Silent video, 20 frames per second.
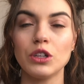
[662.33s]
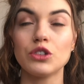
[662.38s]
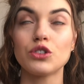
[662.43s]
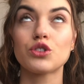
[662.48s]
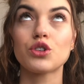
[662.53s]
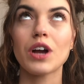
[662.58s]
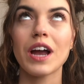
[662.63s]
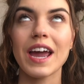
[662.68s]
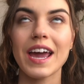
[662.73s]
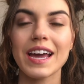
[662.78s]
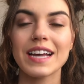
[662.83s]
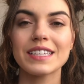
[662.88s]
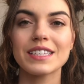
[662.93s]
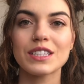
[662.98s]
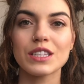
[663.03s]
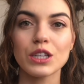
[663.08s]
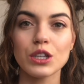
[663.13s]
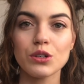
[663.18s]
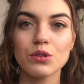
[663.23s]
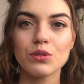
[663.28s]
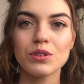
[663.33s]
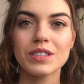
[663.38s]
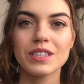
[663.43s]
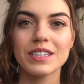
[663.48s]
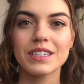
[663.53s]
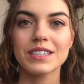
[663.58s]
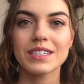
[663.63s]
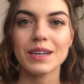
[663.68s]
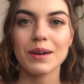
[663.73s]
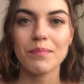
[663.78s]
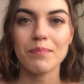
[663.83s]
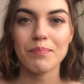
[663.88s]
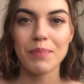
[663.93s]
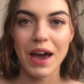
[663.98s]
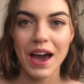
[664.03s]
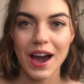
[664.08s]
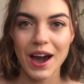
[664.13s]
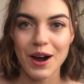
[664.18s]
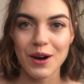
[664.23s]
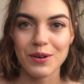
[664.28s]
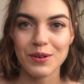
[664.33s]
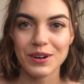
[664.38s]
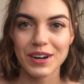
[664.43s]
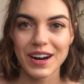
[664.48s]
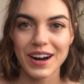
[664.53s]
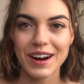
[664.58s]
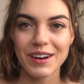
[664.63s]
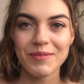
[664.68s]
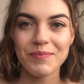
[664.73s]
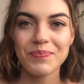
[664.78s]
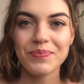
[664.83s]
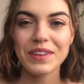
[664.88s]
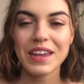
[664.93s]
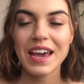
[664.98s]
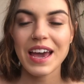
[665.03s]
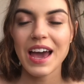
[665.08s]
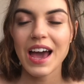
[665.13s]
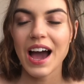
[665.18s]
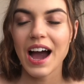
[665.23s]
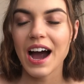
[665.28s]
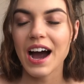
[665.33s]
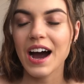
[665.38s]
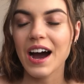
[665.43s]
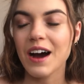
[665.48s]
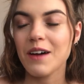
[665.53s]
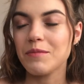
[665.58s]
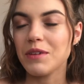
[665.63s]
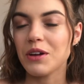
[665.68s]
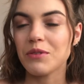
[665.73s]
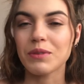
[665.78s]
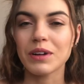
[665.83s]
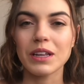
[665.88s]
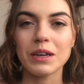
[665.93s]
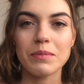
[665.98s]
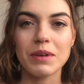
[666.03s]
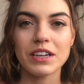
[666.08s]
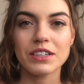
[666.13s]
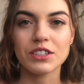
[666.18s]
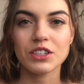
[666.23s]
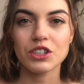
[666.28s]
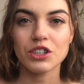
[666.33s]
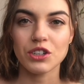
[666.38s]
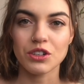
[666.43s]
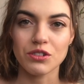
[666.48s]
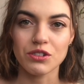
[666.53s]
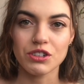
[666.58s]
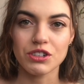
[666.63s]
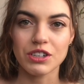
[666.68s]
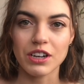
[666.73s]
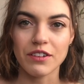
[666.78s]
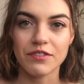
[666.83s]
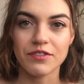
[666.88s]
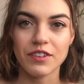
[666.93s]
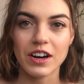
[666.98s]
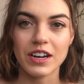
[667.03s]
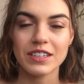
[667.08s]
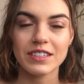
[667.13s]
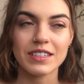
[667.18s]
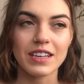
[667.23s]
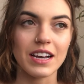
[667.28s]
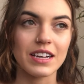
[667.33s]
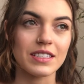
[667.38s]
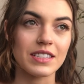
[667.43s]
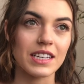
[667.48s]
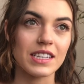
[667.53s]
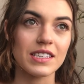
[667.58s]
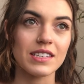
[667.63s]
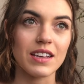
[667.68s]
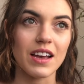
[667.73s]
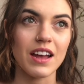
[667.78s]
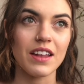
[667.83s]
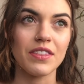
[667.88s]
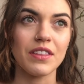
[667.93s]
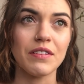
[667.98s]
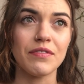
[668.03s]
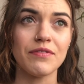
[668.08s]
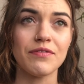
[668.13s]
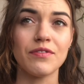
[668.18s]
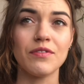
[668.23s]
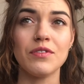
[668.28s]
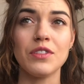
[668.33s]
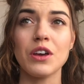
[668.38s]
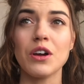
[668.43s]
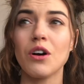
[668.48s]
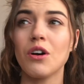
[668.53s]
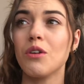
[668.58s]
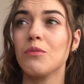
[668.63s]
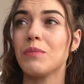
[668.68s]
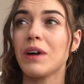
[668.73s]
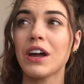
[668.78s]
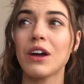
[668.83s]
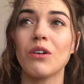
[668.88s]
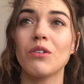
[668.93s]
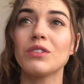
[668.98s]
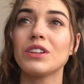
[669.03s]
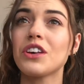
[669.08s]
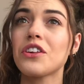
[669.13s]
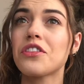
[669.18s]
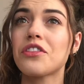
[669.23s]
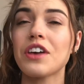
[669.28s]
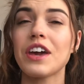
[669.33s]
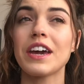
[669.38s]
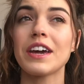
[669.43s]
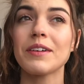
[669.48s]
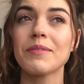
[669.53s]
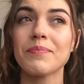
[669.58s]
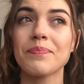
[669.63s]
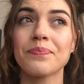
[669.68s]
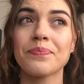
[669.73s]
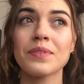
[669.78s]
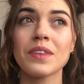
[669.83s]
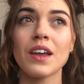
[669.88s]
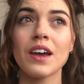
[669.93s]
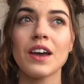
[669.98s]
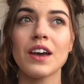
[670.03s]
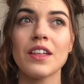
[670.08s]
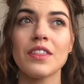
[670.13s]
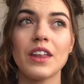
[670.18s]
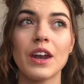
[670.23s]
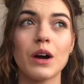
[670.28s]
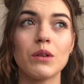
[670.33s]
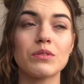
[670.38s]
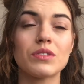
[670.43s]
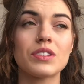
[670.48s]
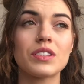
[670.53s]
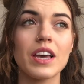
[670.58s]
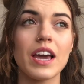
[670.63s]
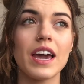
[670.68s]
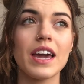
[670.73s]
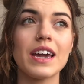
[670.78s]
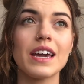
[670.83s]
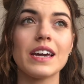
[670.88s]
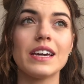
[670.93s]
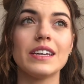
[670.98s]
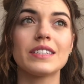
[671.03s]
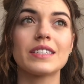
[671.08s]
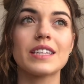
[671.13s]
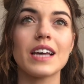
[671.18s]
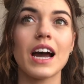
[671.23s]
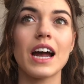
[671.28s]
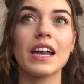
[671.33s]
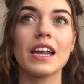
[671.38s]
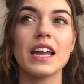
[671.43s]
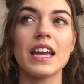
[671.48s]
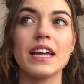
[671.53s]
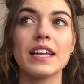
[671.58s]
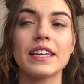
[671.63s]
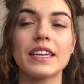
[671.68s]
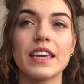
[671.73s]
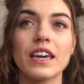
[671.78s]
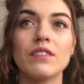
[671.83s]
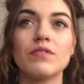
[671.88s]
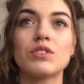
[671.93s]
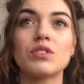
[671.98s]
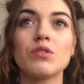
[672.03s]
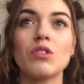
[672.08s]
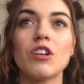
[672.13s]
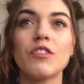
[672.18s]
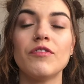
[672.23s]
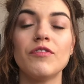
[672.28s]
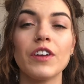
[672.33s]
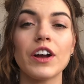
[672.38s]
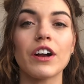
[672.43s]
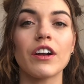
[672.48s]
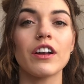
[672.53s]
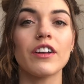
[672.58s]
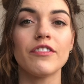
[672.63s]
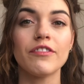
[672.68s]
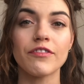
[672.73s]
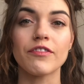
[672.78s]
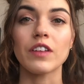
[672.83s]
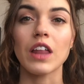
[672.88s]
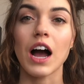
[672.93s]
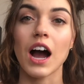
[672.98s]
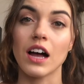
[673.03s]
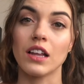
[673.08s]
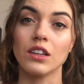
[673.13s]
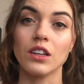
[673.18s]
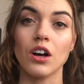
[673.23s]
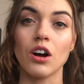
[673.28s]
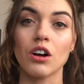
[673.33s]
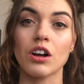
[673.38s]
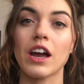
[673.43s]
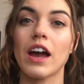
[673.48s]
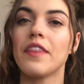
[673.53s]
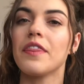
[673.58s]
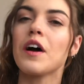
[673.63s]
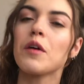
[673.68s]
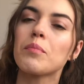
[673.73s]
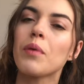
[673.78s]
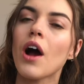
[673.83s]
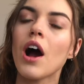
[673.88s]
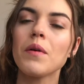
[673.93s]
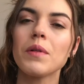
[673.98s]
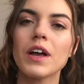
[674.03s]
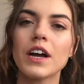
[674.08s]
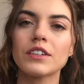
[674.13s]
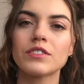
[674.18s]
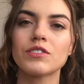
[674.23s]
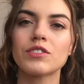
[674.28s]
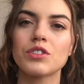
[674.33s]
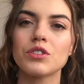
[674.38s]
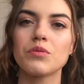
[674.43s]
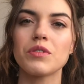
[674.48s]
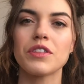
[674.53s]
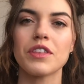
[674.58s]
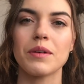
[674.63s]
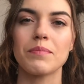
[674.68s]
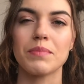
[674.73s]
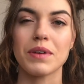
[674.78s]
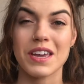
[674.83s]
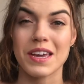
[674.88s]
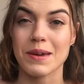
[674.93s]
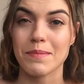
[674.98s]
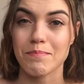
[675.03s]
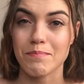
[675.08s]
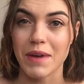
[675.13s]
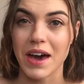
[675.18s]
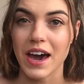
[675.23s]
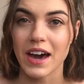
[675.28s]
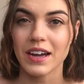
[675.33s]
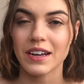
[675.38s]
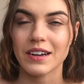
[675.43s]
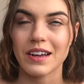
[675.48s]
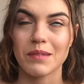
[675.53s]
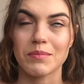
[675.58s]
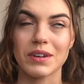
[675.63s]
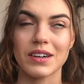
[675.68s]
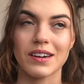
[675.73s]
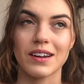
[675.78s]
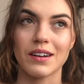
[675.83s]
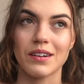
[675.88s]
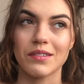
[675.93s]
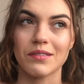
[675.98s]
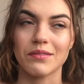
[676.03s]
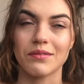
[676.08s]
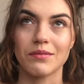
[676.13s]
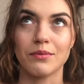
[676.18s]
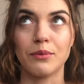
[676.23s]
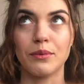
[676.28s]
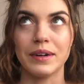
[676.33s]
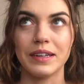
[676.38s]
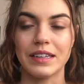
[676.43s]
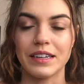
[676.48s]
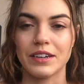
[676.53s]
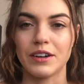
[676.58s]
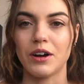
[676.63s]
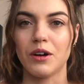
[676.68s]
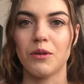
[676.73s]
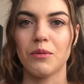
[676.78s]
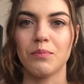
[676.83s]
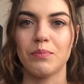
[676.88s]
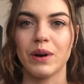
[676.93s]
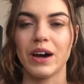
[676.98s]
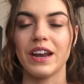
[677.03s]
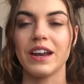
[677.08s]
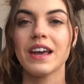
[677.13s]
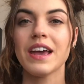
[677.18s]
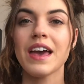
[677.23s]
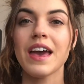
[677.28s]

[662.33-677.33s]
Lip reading: translucent powder, it really makes a huge difference. As I said, my only thing that I would say is that it gives you a very flat look. And that probably has to do with it being matte. I mean, I don't really know, but